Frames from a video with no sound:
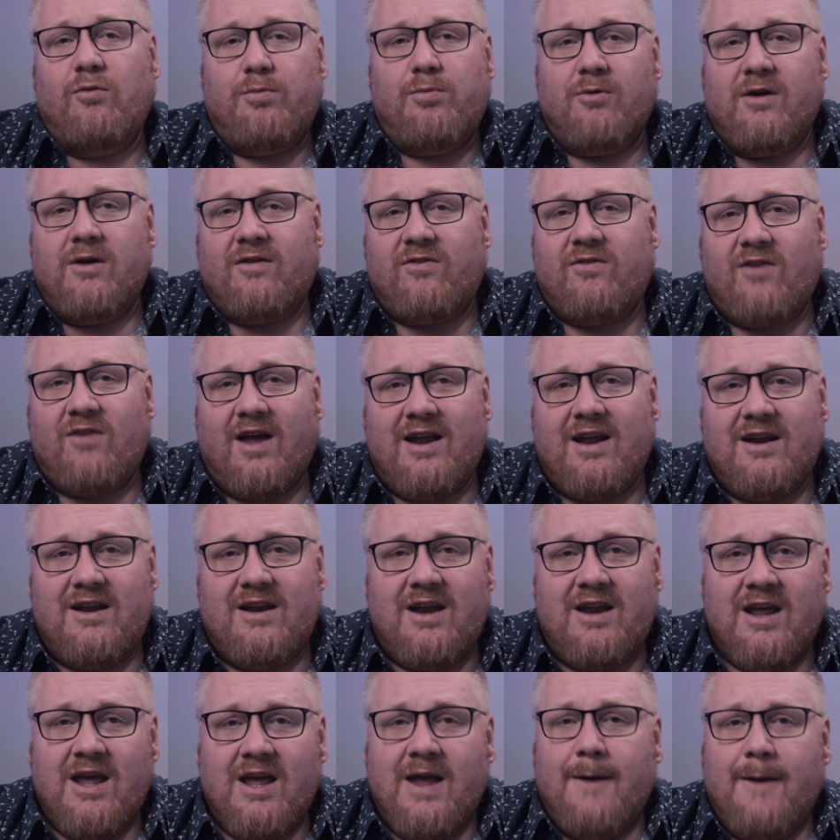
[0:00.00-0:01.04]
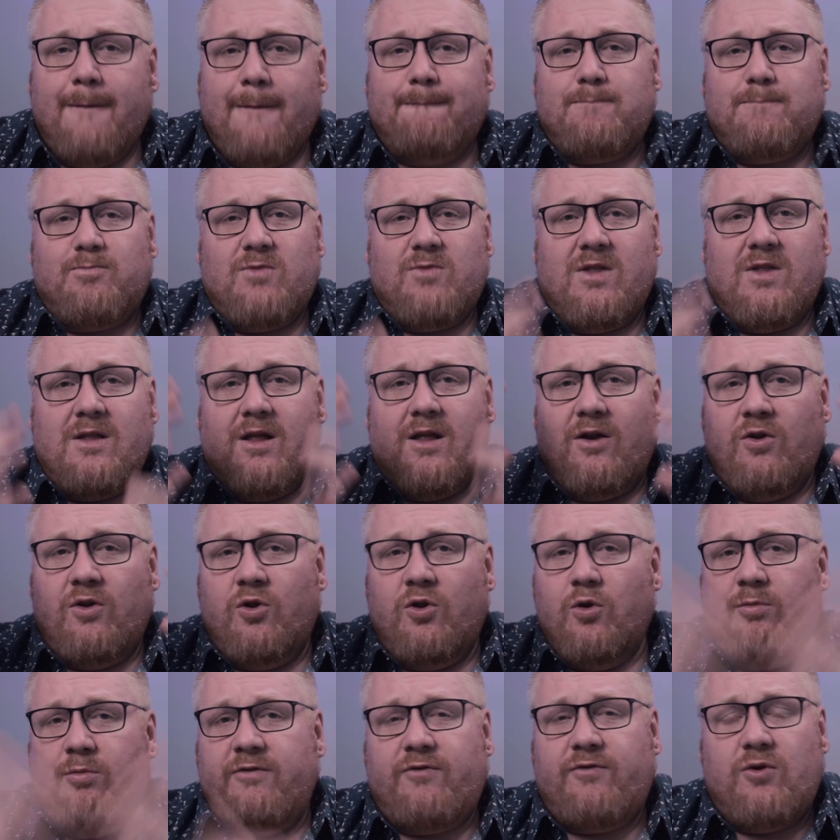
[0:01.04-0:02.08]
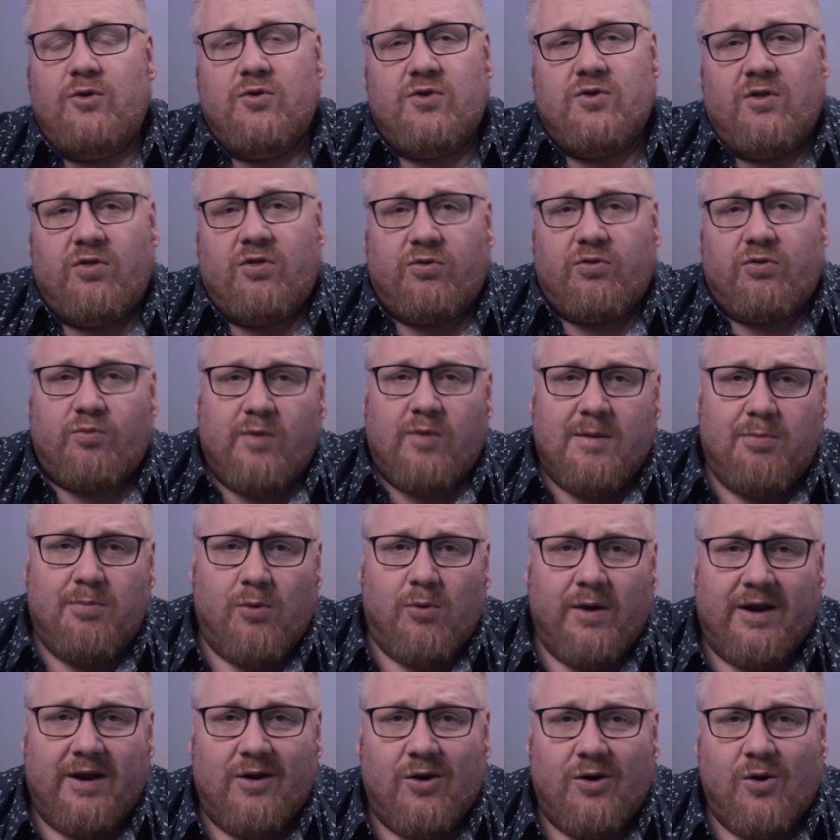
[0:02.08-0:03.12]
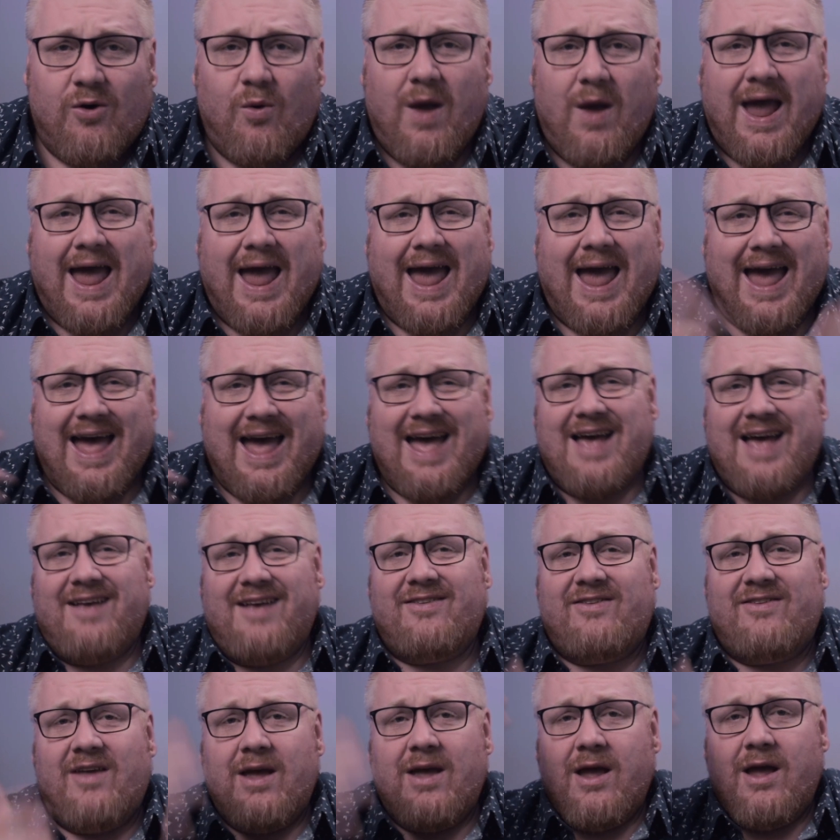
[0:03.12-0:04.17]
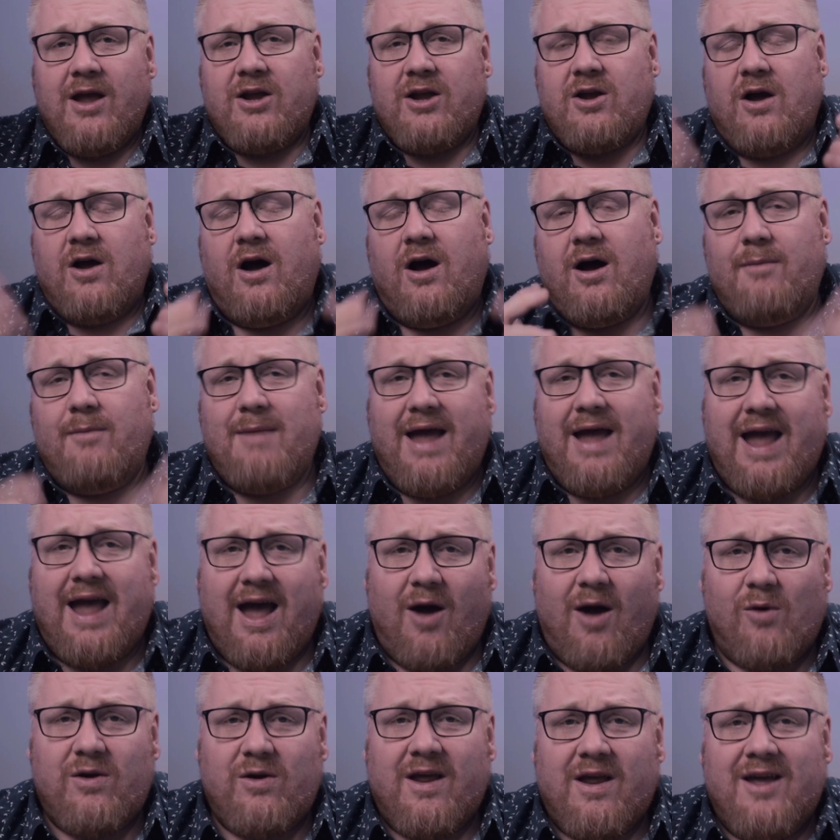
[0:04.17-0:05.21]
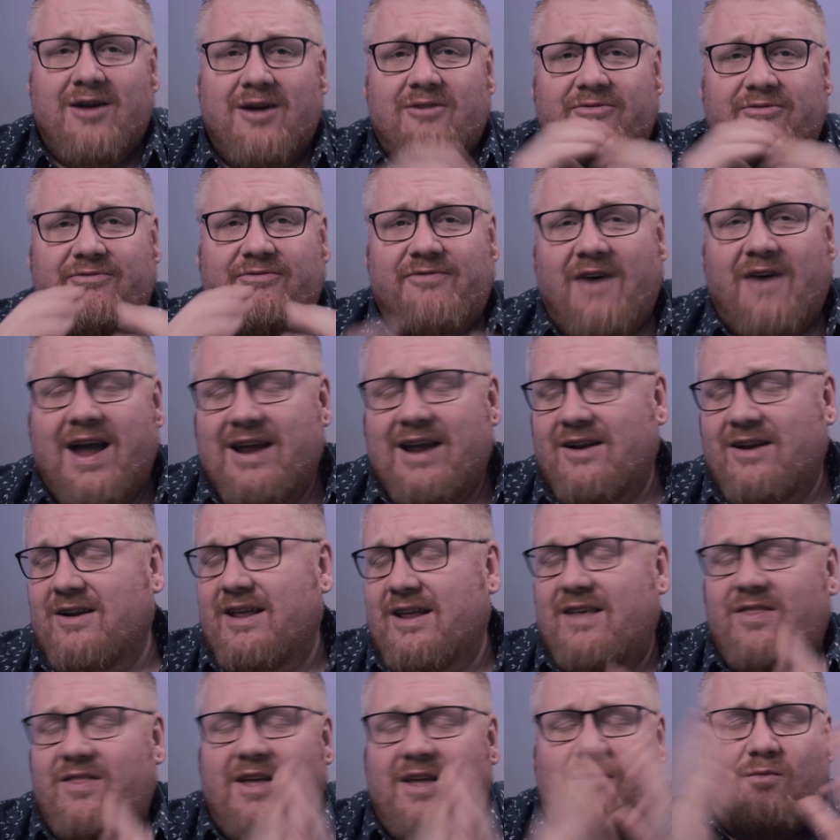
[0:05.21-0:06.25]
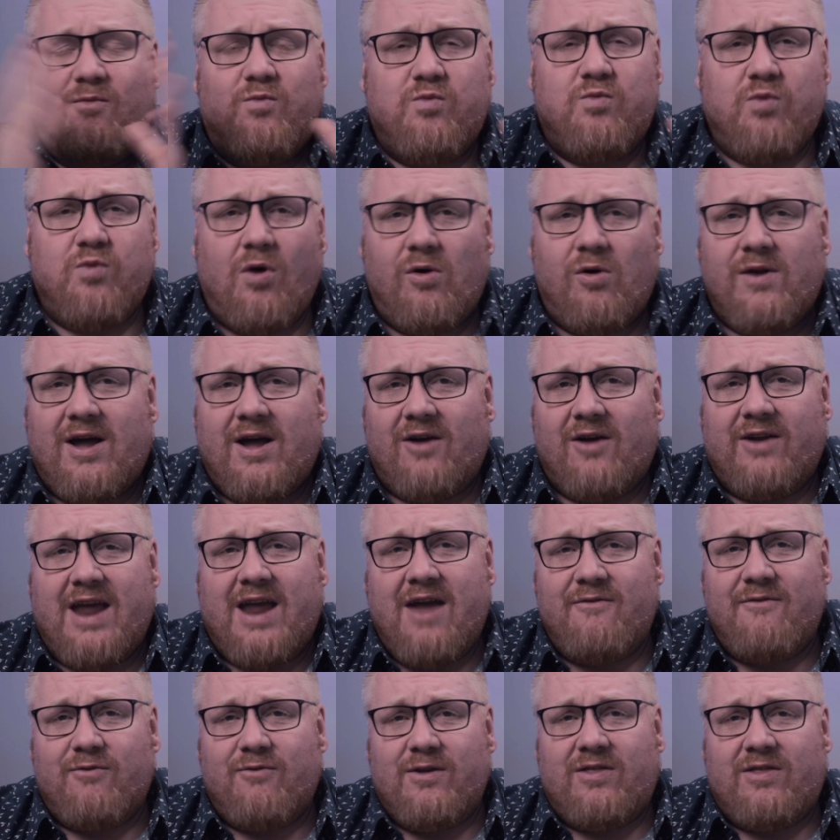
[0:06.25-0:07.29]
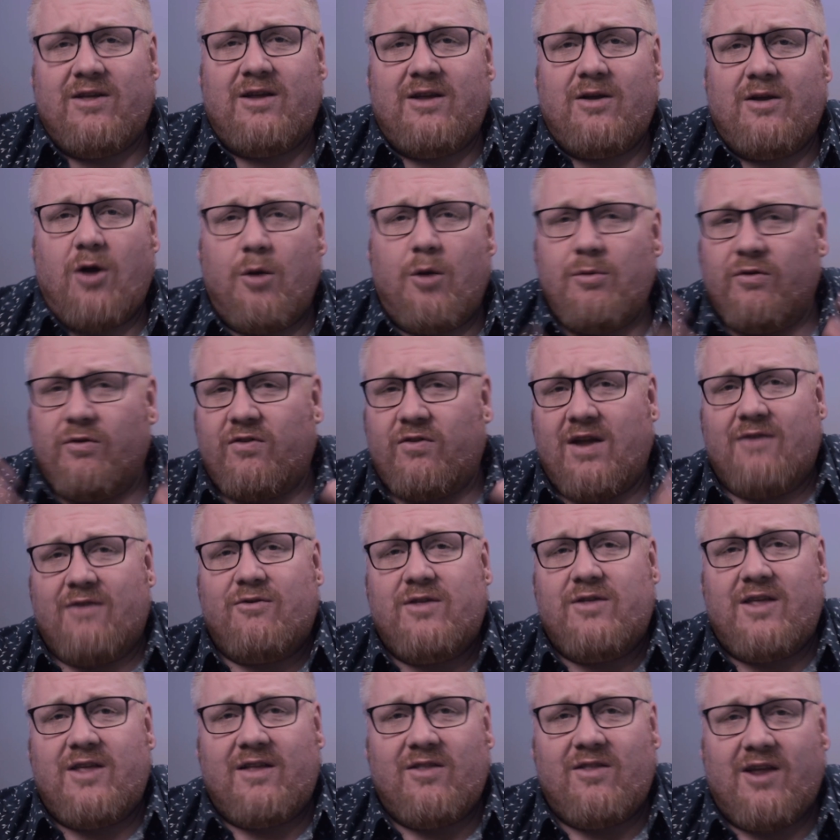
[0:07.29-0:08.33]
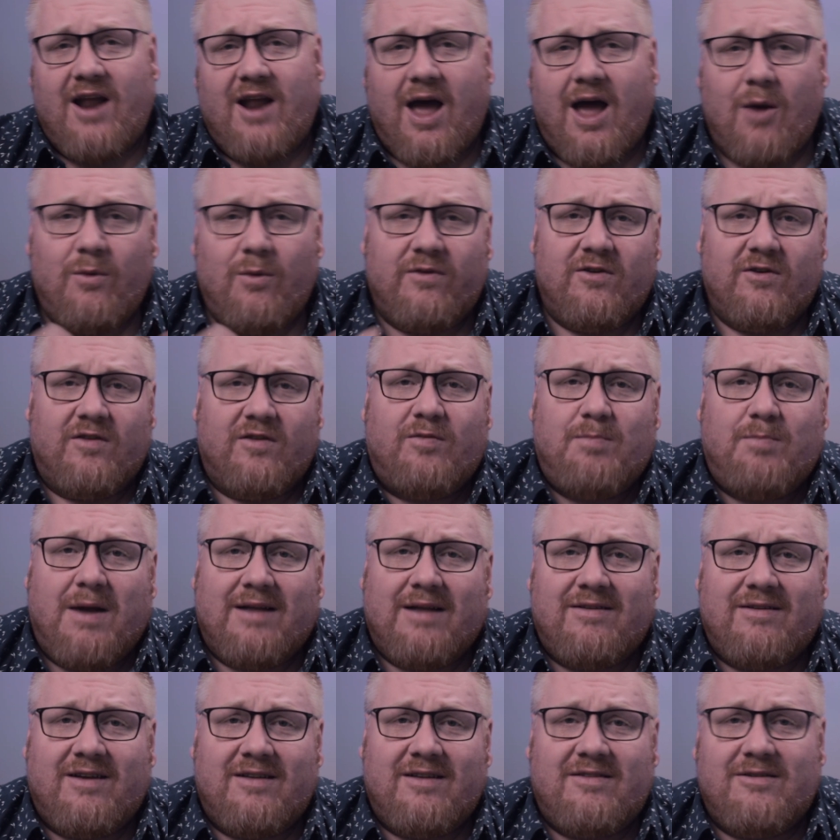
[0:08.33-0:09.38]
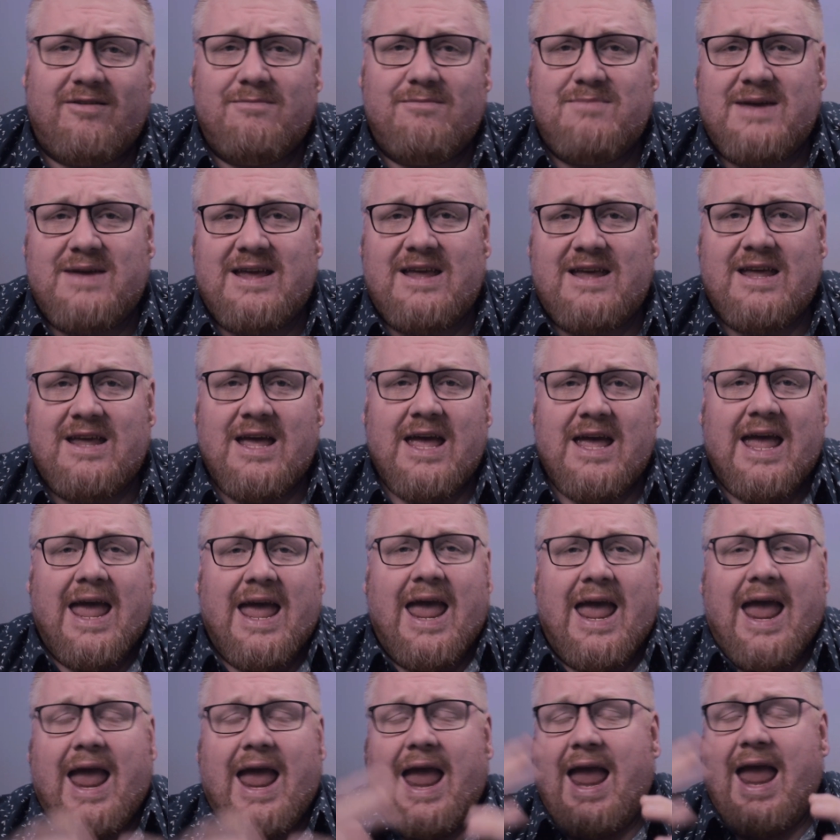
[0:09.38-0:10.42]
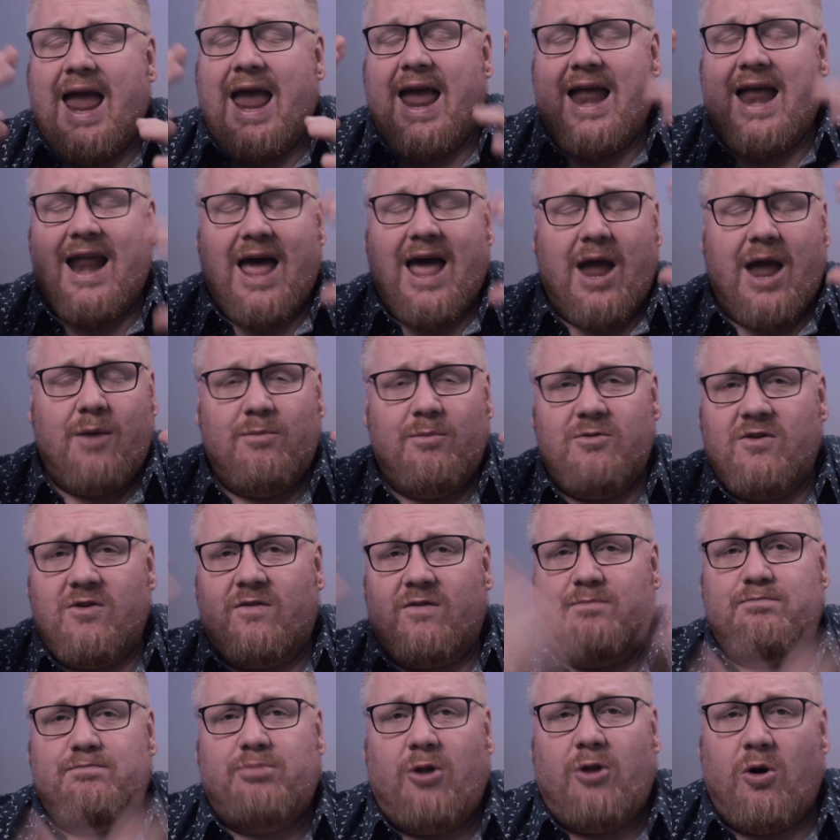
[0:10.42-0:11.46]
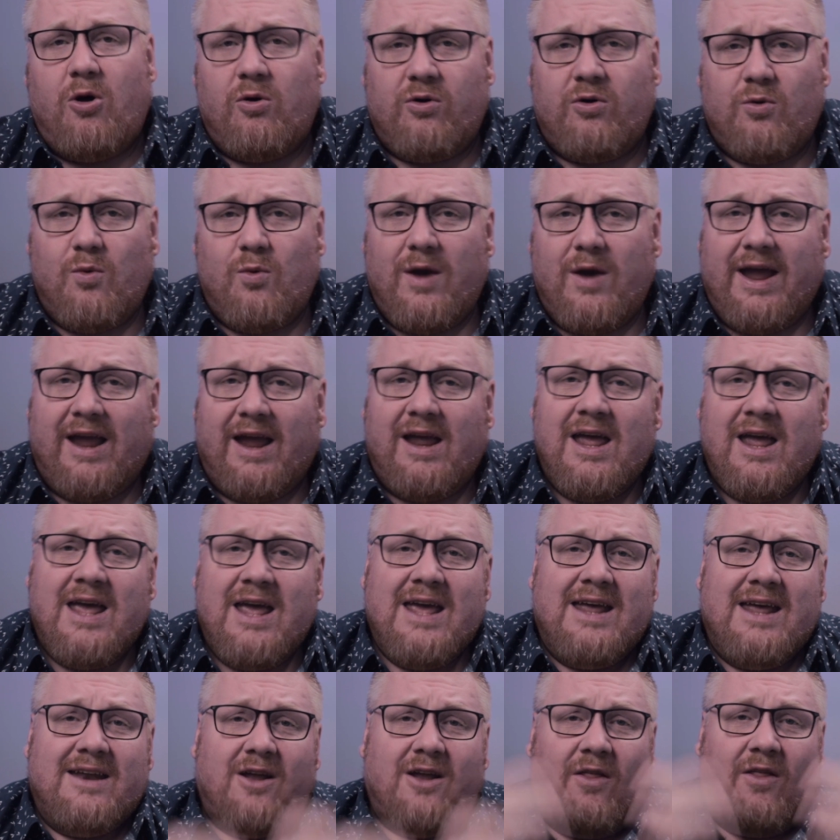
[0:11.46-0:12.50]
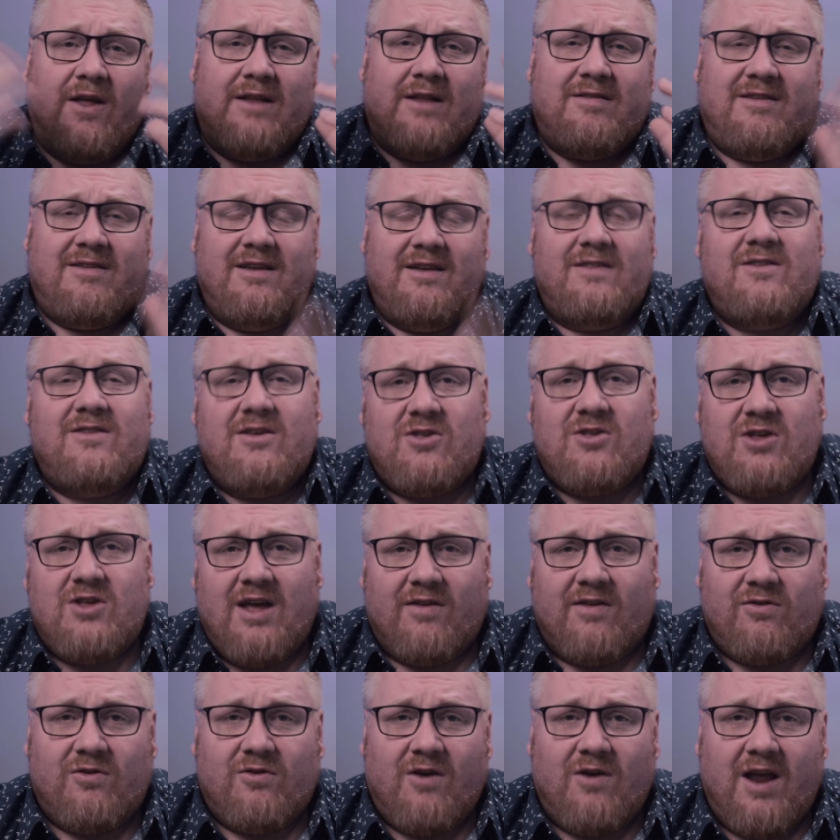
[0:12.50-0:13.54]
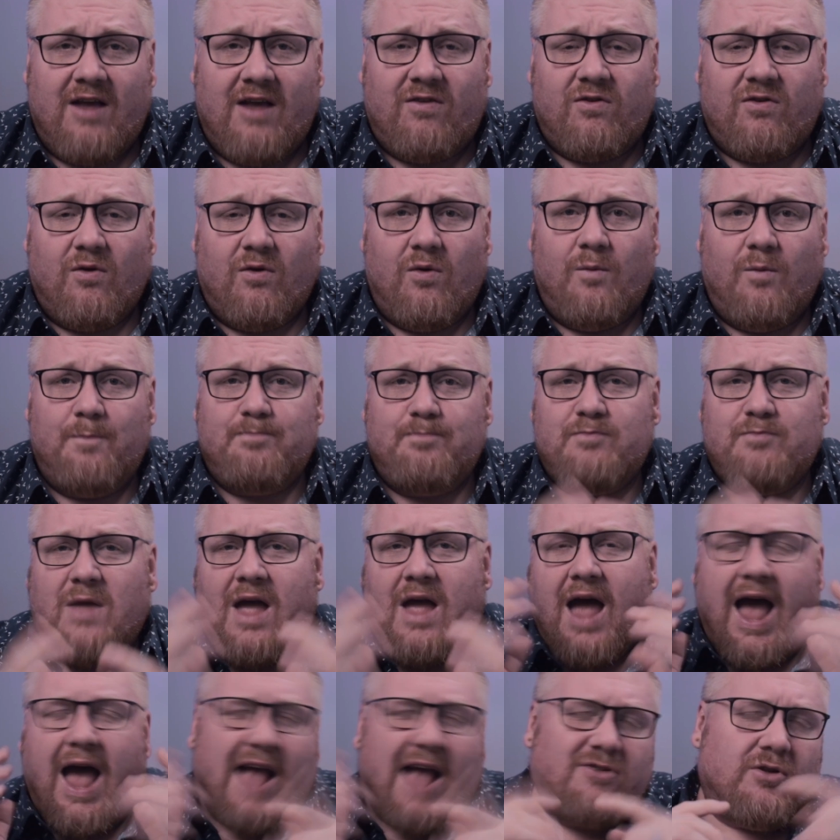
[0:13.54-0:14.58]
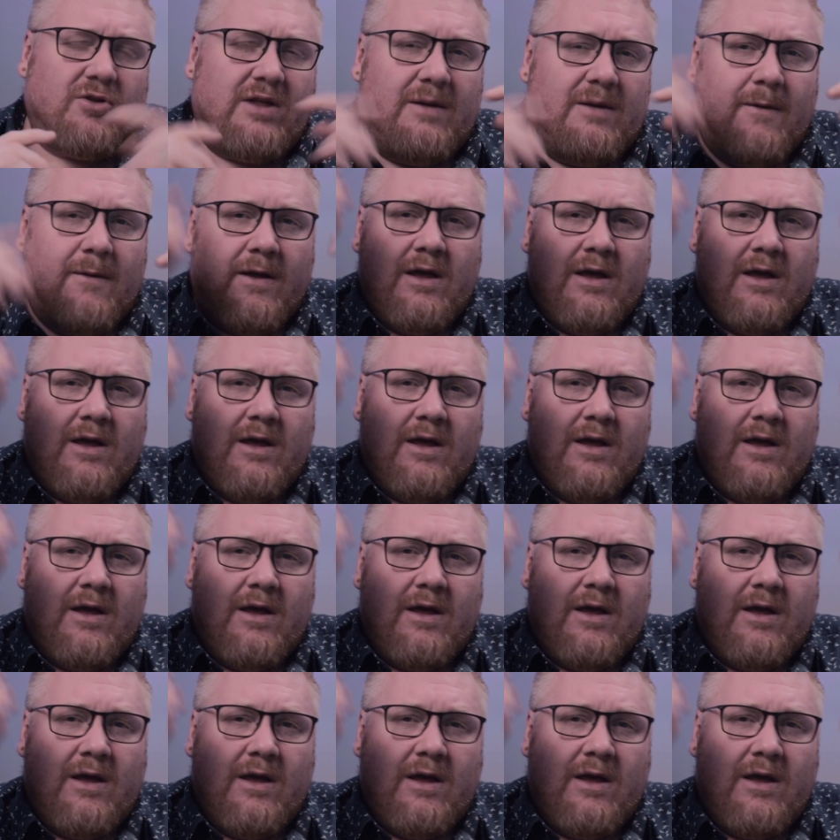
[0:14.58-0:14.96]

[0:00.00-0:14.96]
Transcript: excited. Lumafusion 3.0 has come out. Finally, they wrote out everything, almost everything that I was expecting it to be, and I am just blown away. Now they did this yesterday, so actually